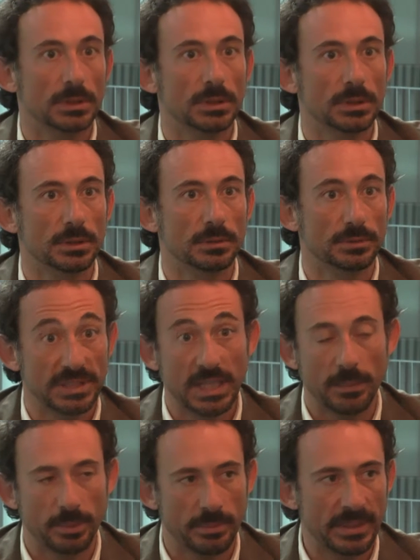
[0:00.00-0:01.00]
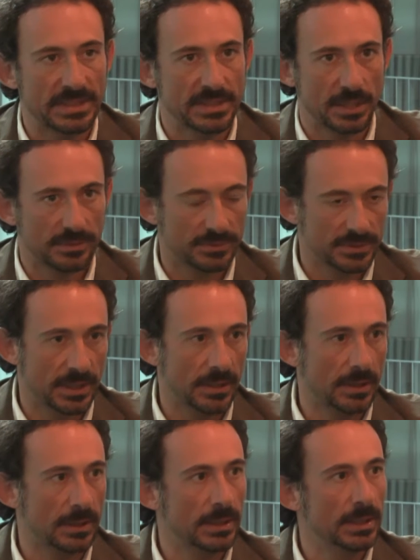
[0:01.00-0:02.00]
written up myself
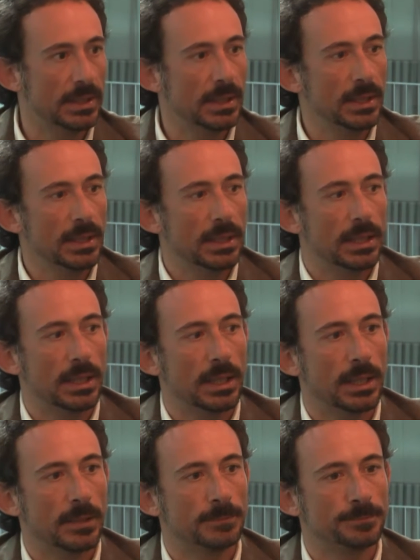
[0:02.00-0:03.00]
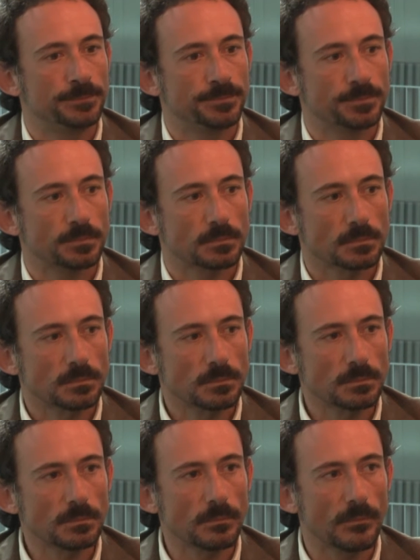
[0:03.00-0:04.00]
entirely,
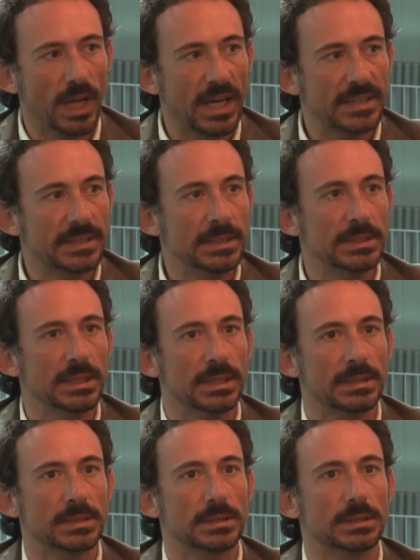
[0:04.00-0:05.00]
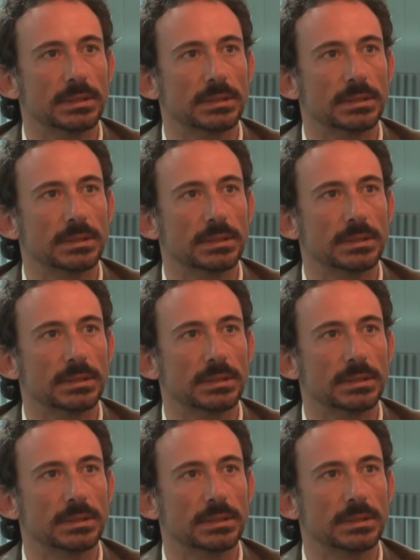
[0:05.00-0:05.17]
I think that